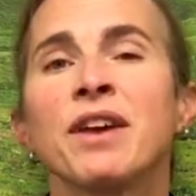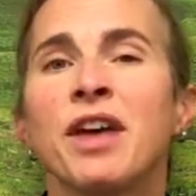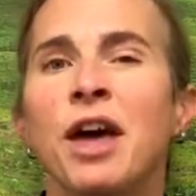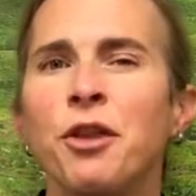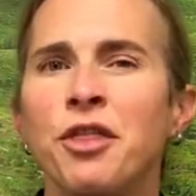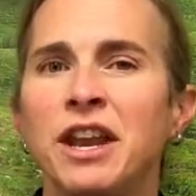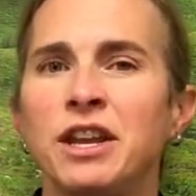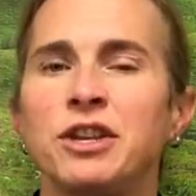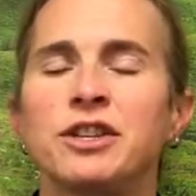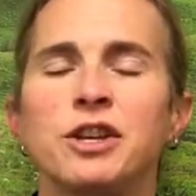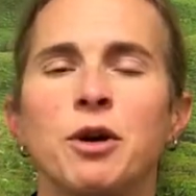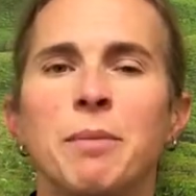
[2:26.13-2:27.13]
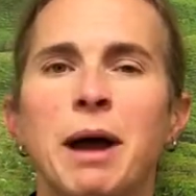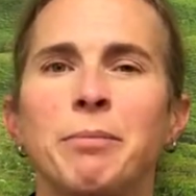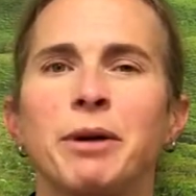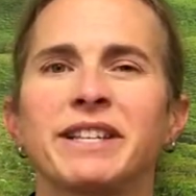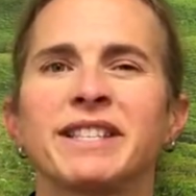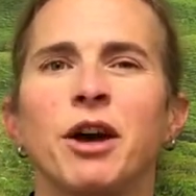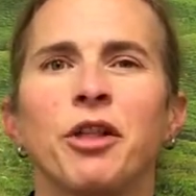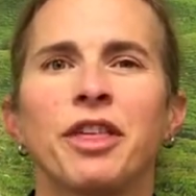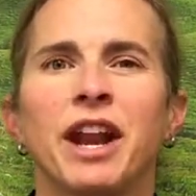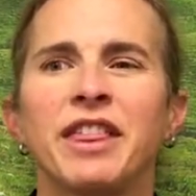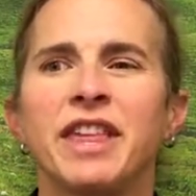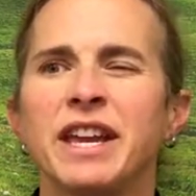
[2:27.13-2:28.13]
The other thing to know about breast health
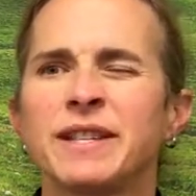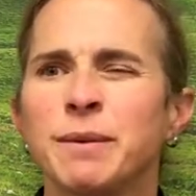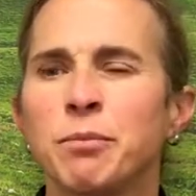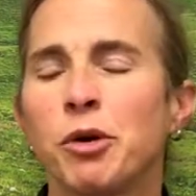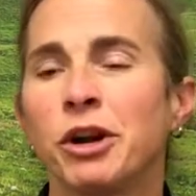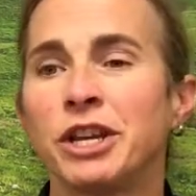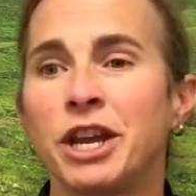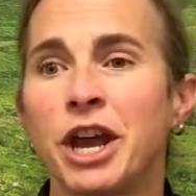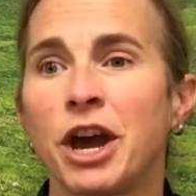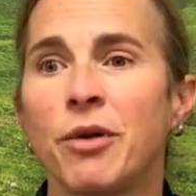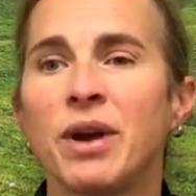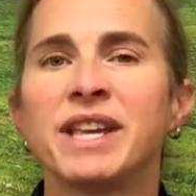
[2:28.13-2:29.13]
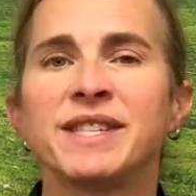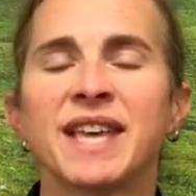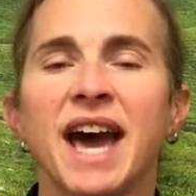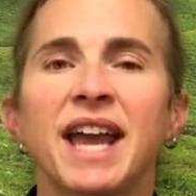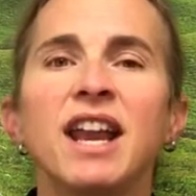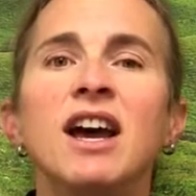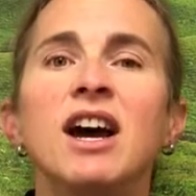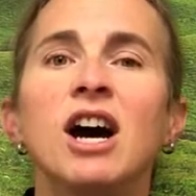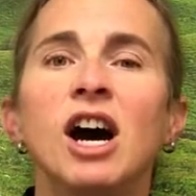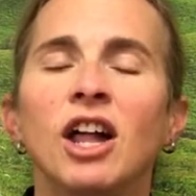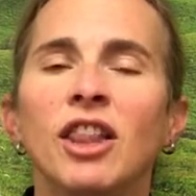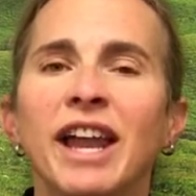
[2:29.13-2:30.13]
that I think is important to know is that
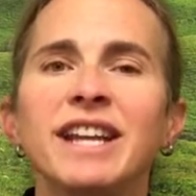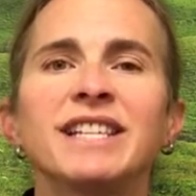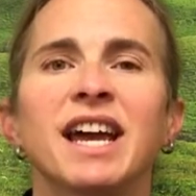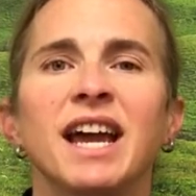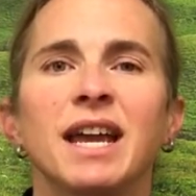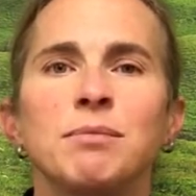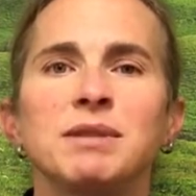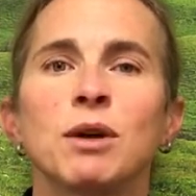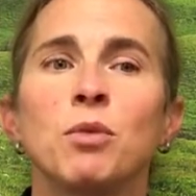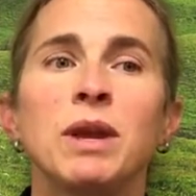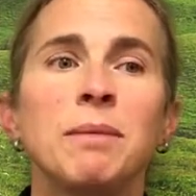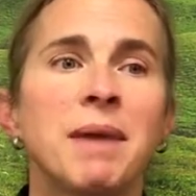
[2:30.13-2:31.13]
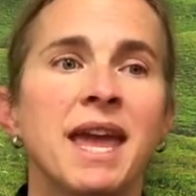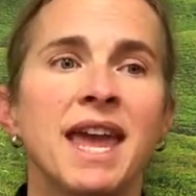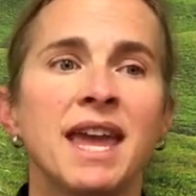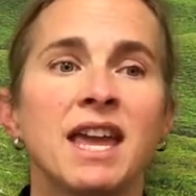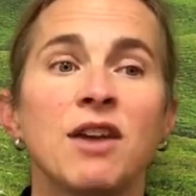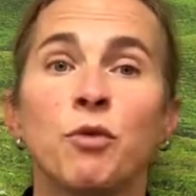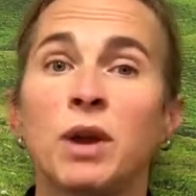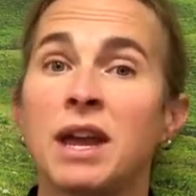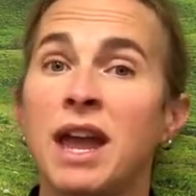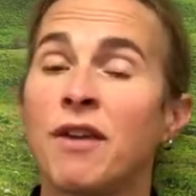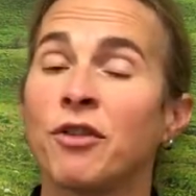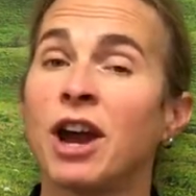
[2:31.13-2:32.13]
a lot of times we may, if
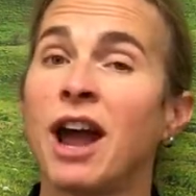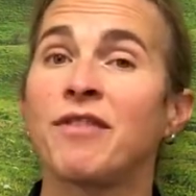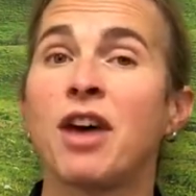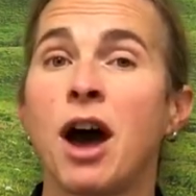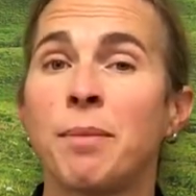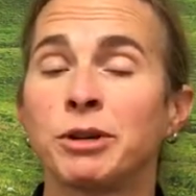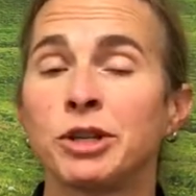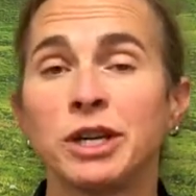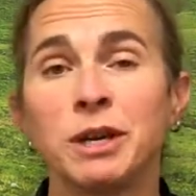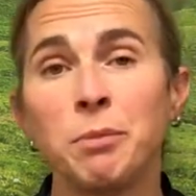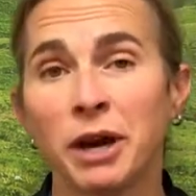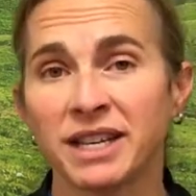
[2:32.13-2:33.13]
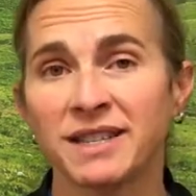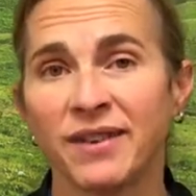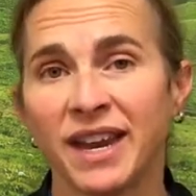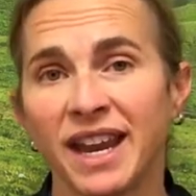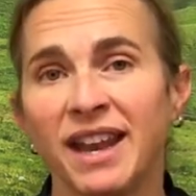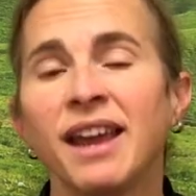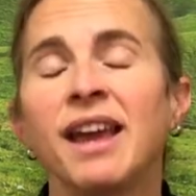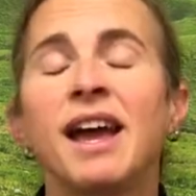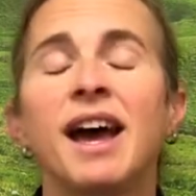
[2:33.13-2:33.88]
we ever have the opportunity to breastfeed,